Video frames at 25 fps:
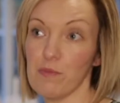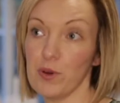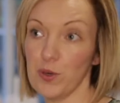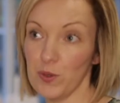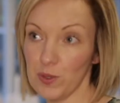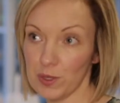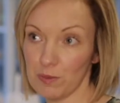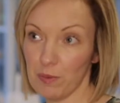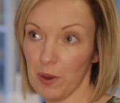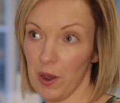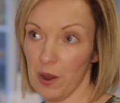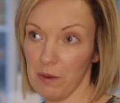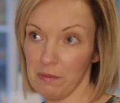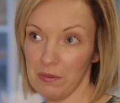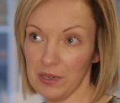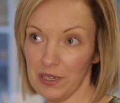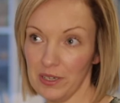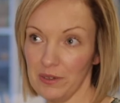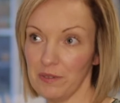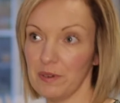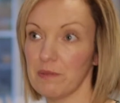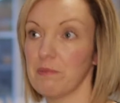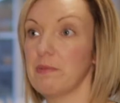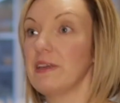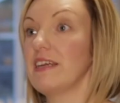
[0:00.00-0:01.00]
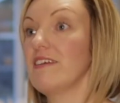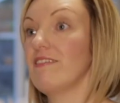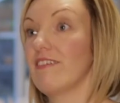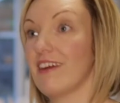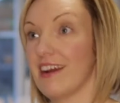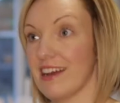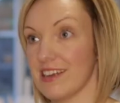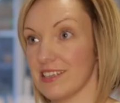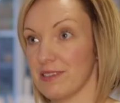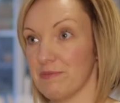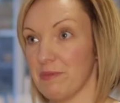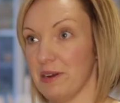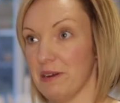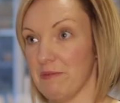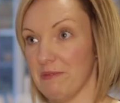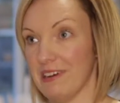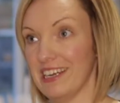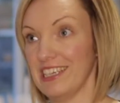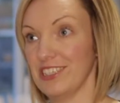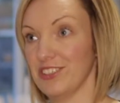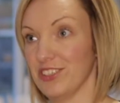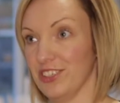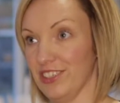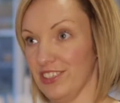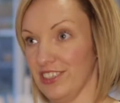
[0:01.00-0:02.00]
most popular would be raspberry and
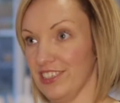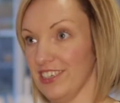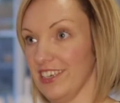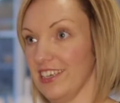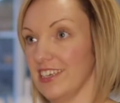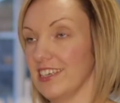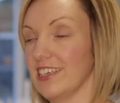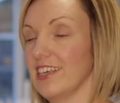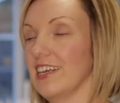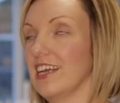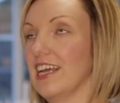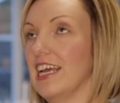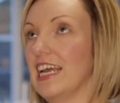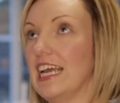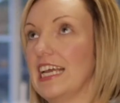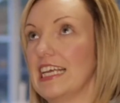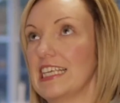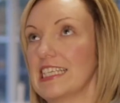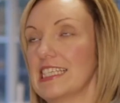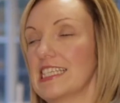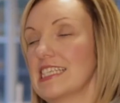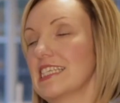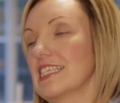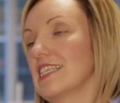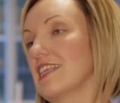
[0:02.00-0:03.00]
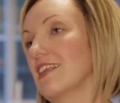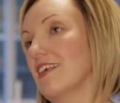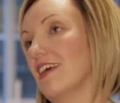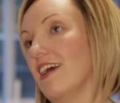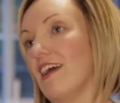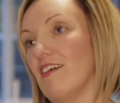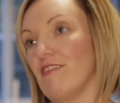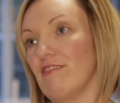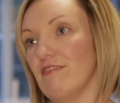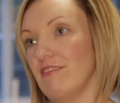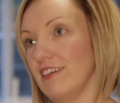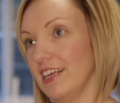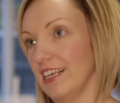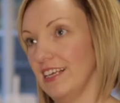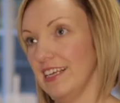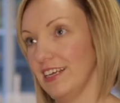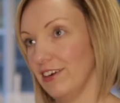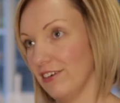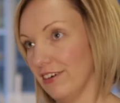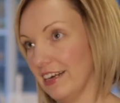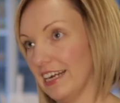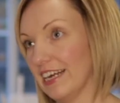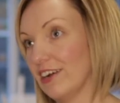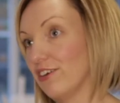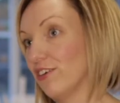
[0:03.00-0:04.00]
white chocolate. It's a really
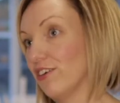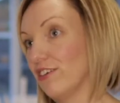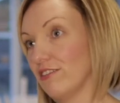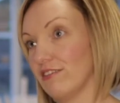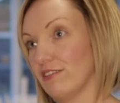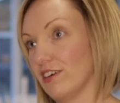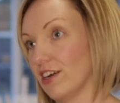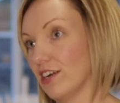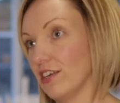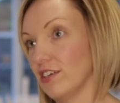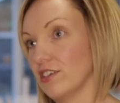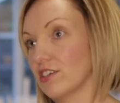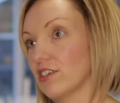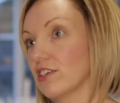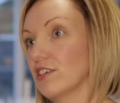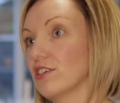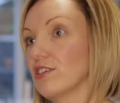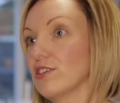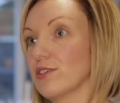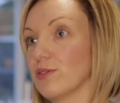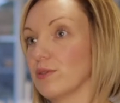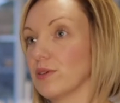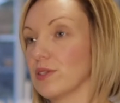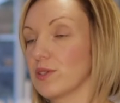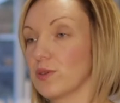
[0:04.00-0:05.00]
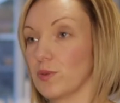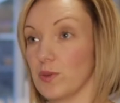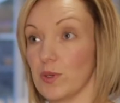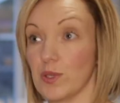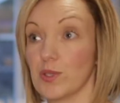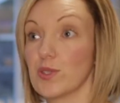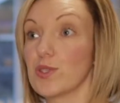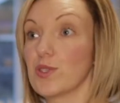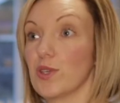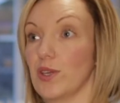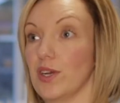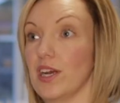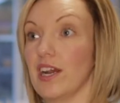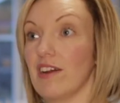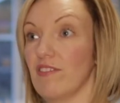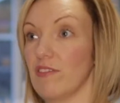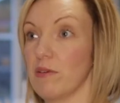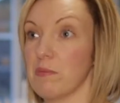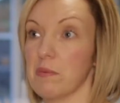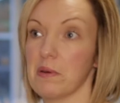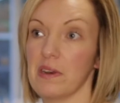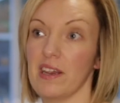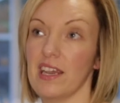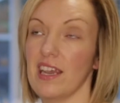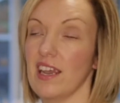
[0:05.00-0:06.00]
great all-rounder, so it's going to suit
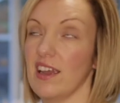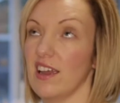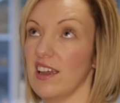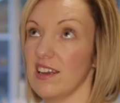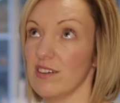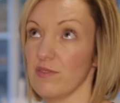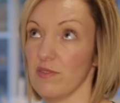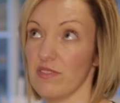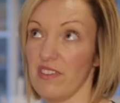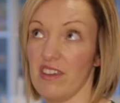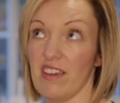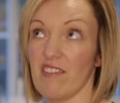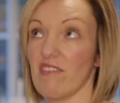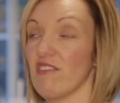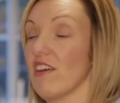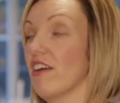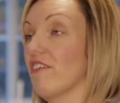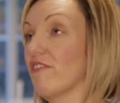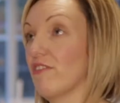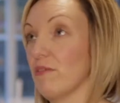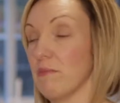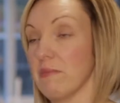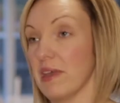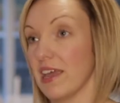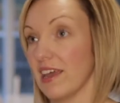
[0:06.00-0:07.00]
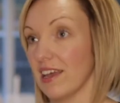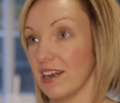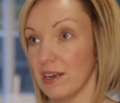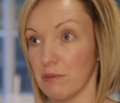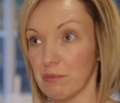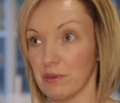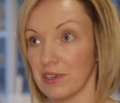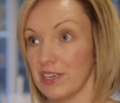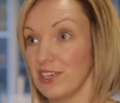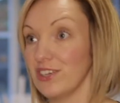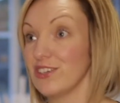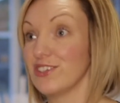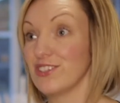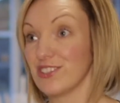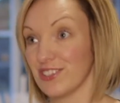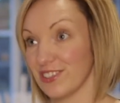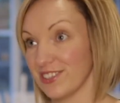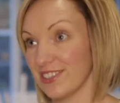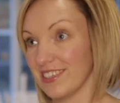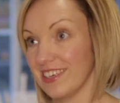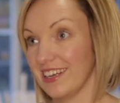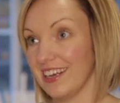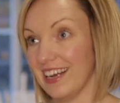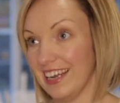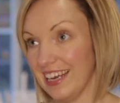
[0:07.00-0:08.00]
everybody. I don't think I've ever met anybody who
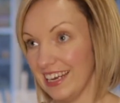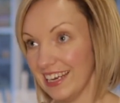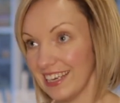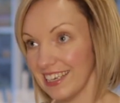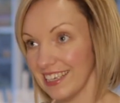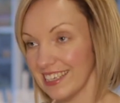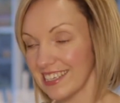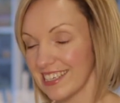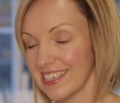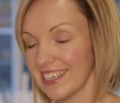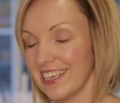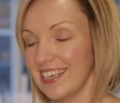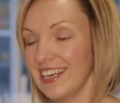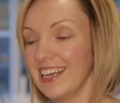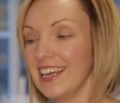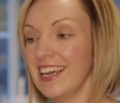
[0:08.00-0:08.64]
doesn't like it.